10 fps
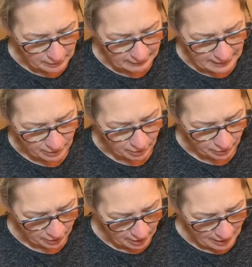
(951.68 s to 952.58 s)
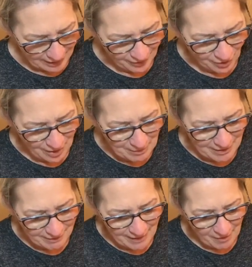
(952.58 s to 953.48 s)
liters. And so I'm
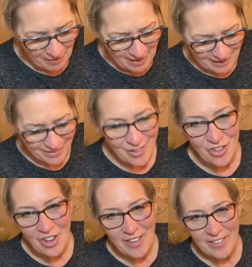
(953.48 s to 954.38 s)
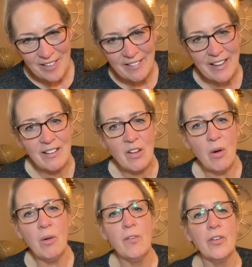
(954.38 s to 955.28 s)
gonna let that just a little
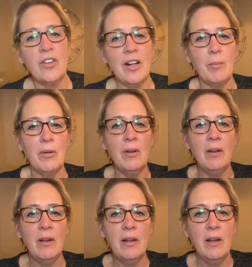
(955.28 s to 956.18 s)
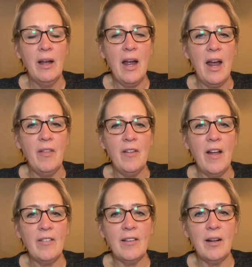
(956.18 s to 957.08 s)
over double. And then
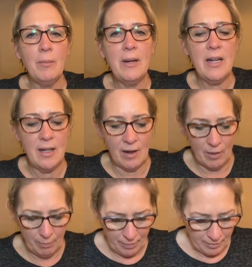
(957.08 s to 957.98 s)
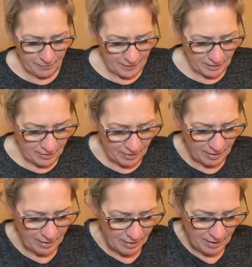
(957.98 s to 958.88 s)
that's gonna be our perfect
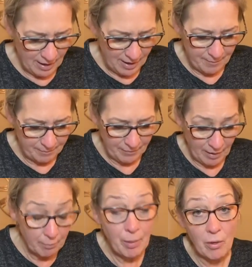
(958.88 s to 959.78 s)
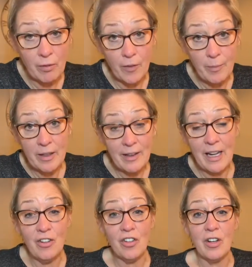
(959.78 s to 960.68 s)
bulk
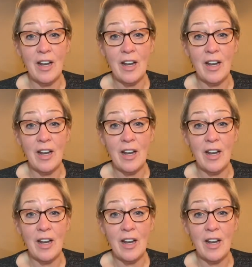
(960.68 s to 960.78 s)
fermentation,